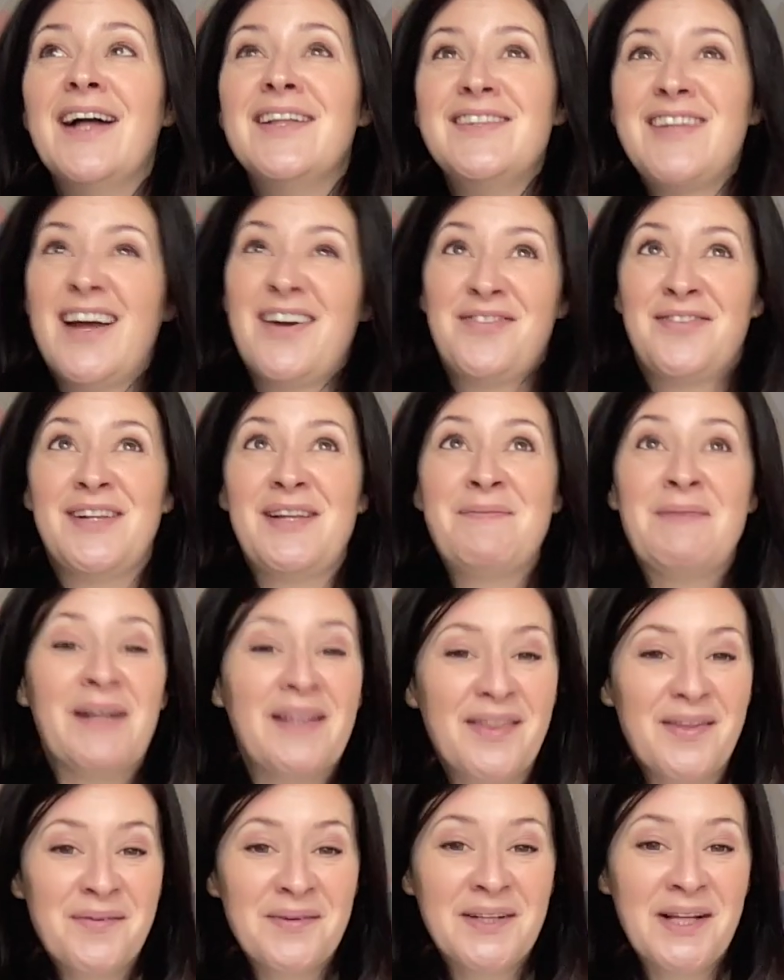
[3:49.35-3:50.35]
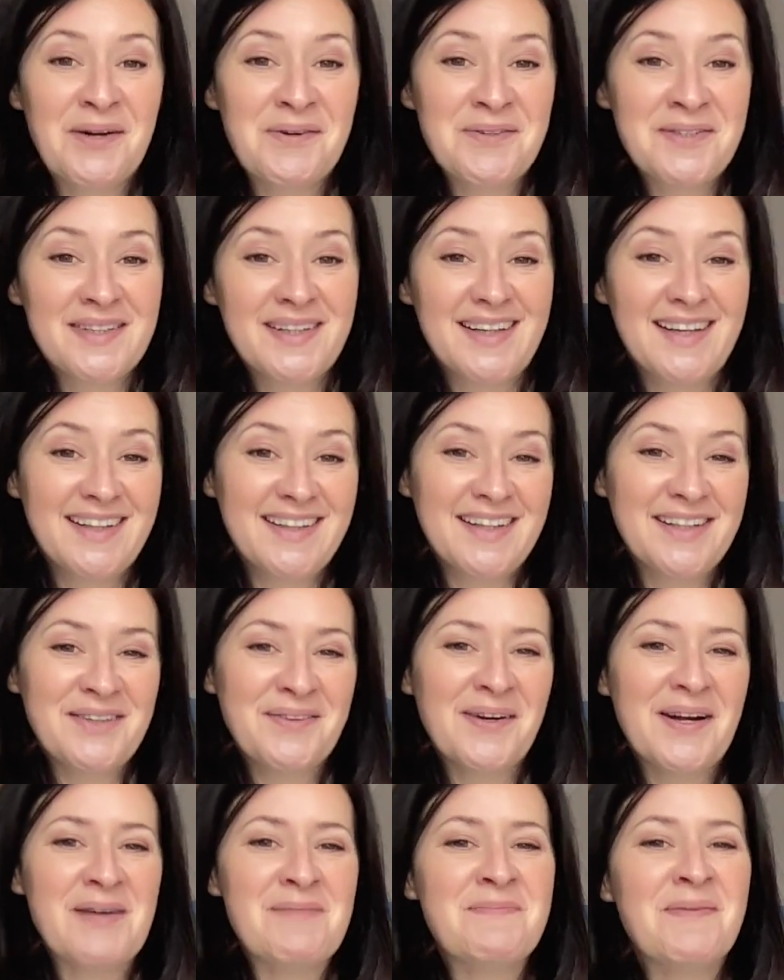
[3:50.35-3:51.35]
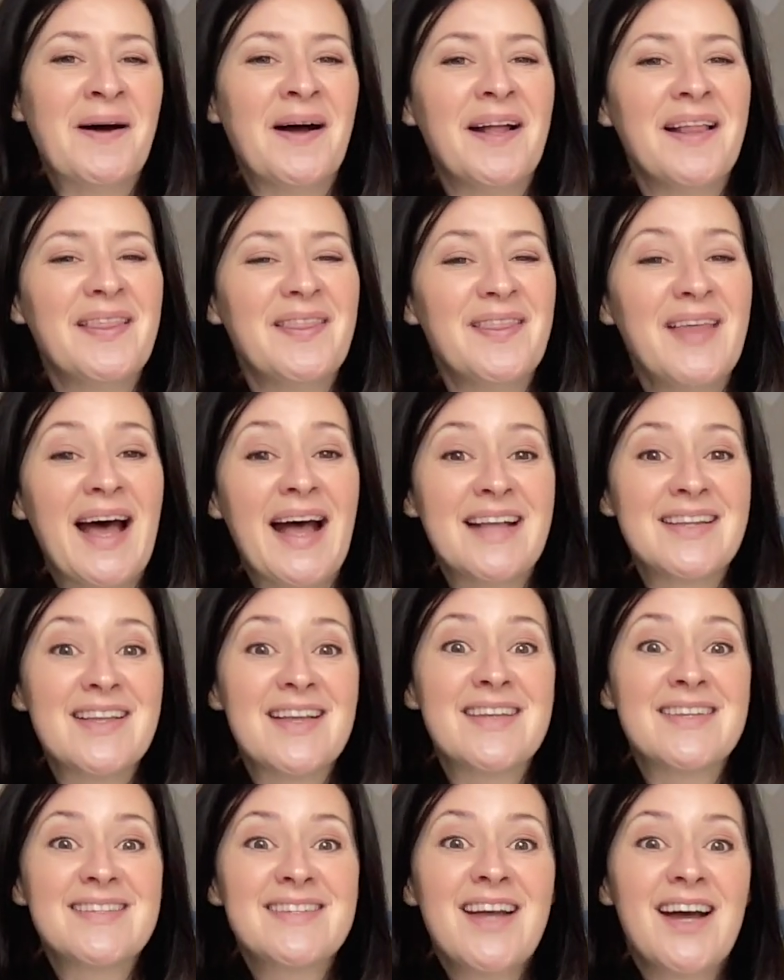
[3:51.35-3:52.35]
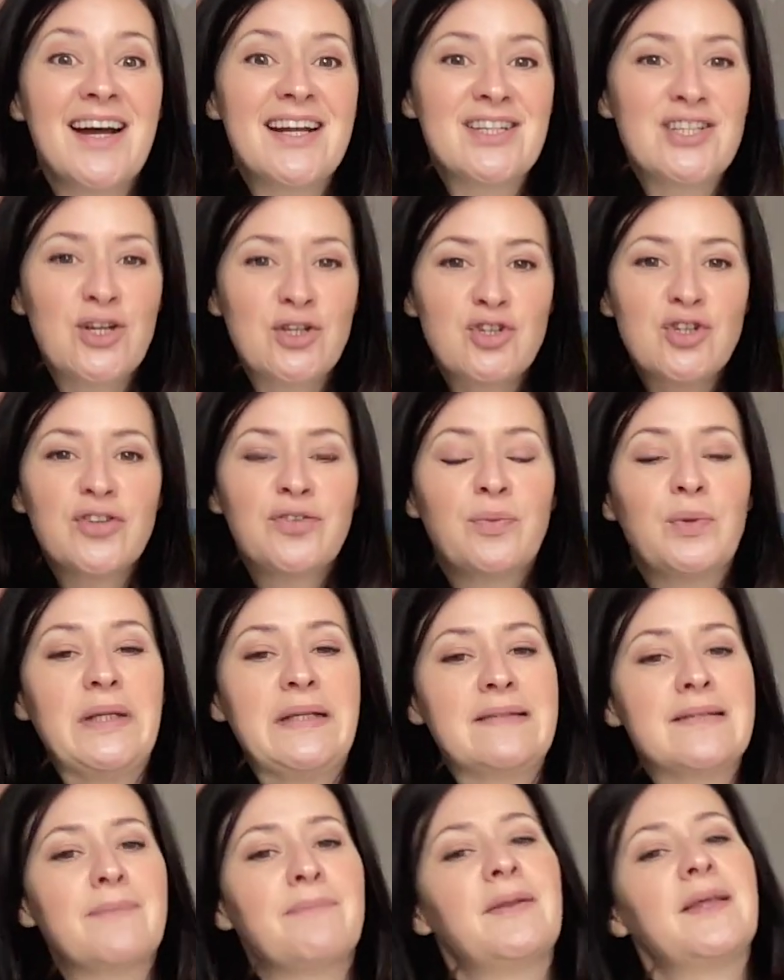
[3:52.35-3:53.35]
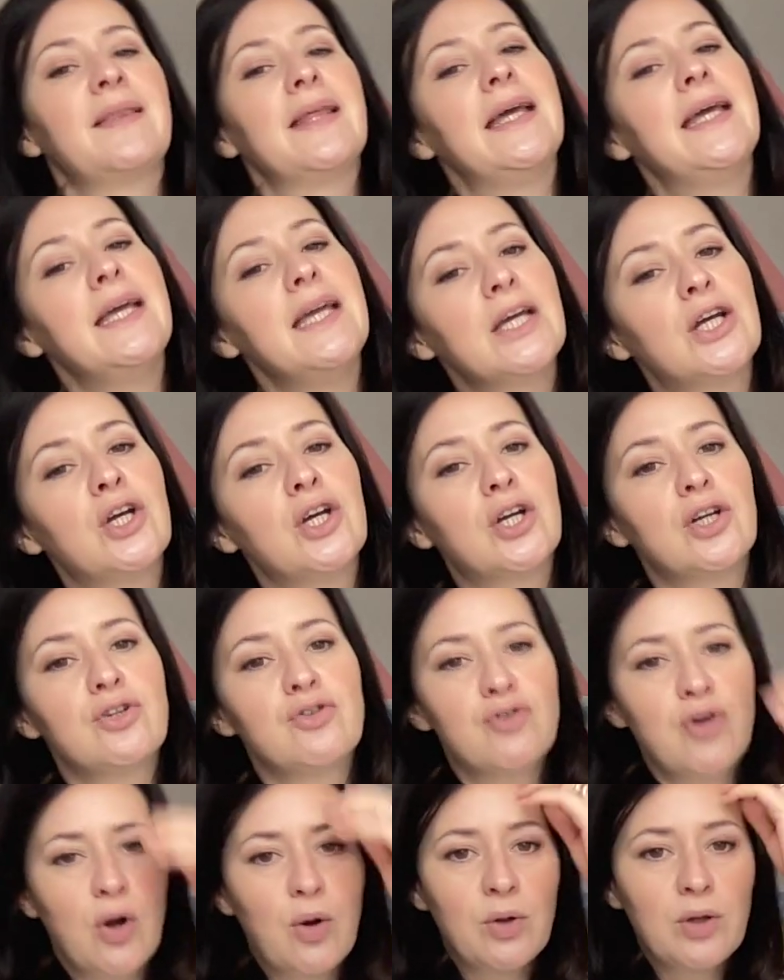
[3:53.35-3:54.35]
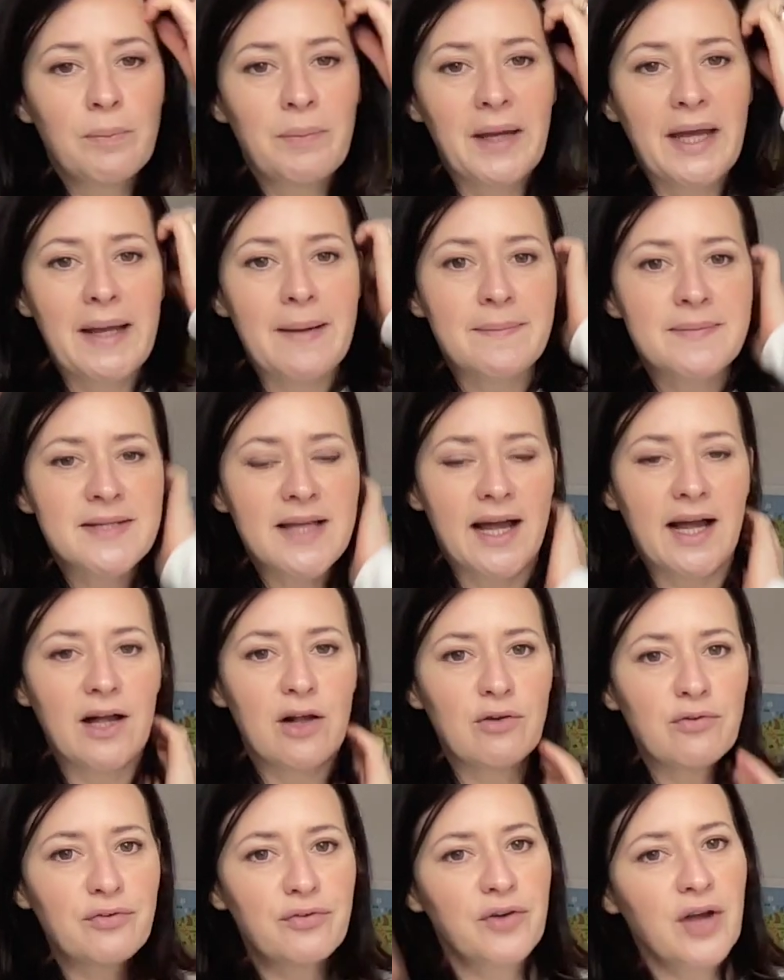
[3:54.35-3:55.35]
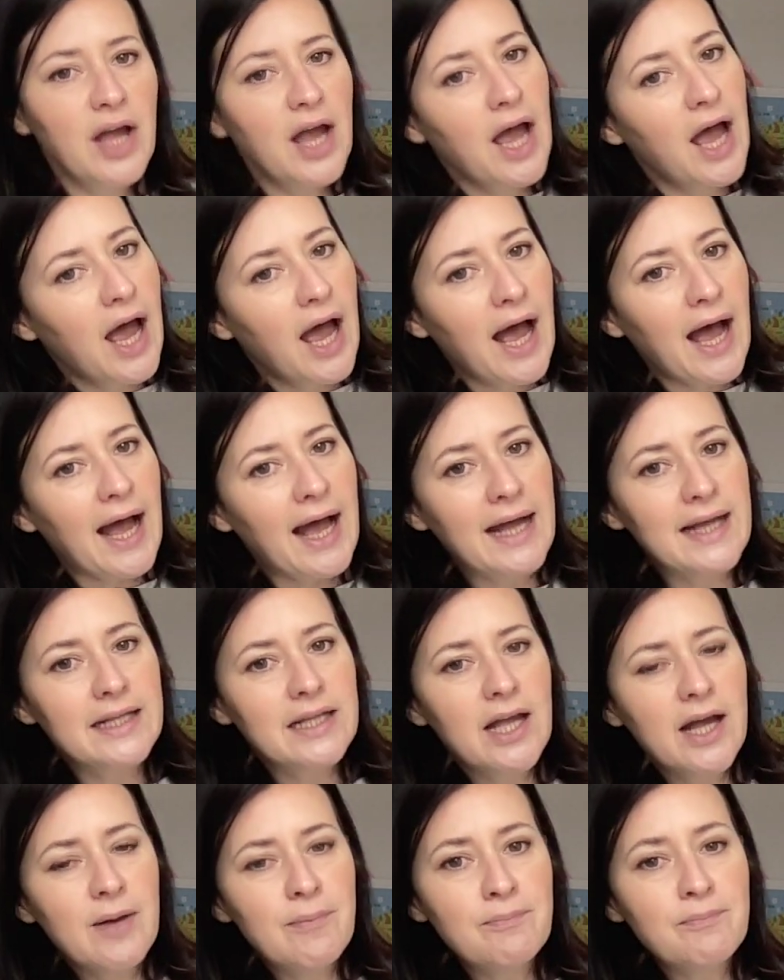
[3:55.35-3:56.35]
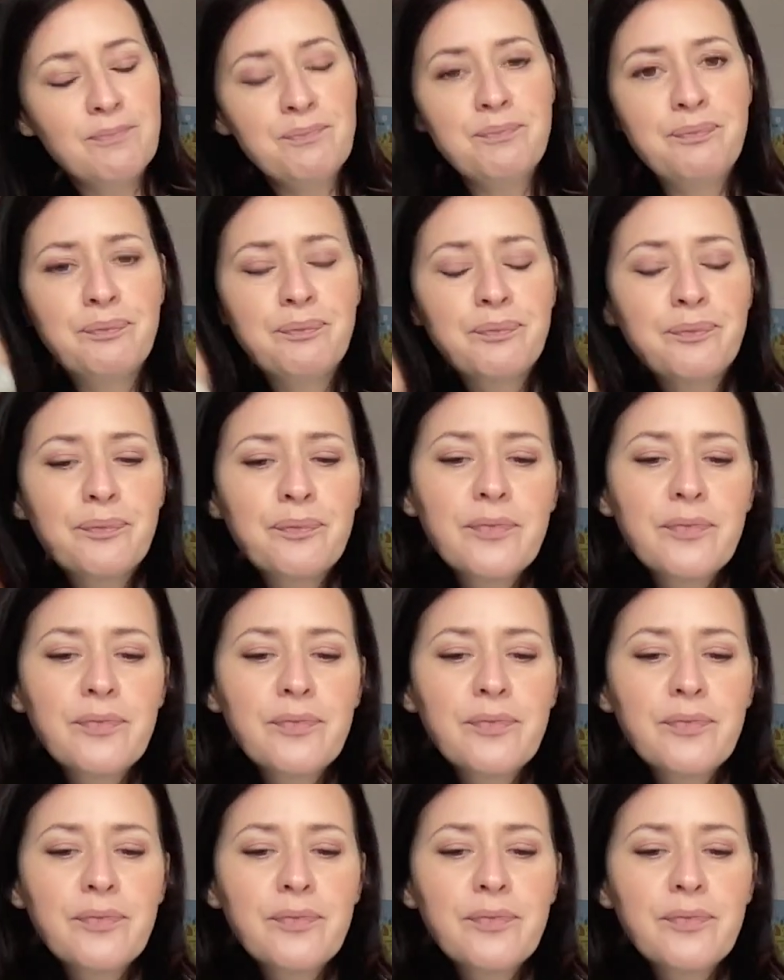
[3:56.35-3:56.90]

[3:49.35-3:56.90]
Definitely better than when I was a kid anyway. But that aside, just wanted something that he could control a bit himself. And